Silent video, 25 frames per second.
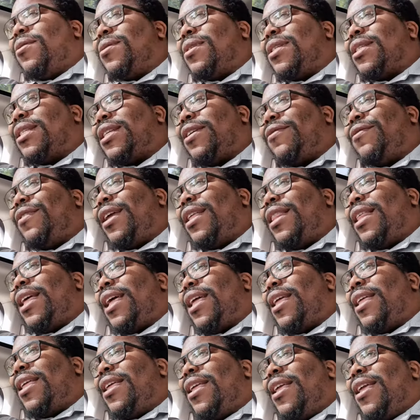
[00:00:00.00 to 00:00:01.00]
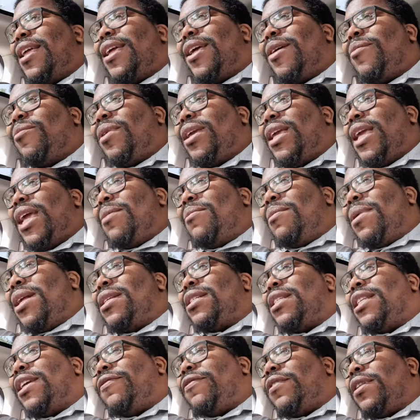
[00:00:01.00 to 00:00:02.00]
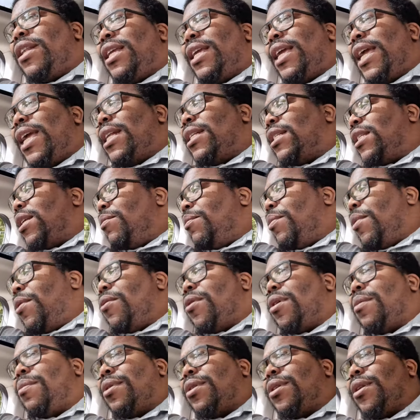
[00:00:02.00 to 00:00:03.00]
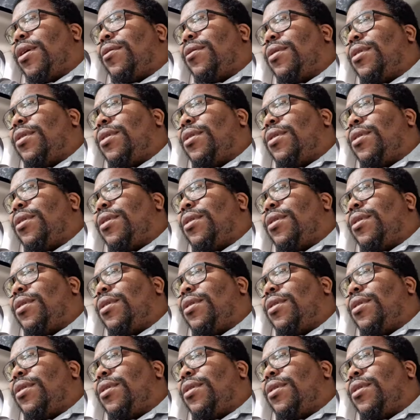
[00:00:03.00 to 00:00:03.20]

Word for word: dolls and stuff like that. But yeah, man's definitely getting some Pokemon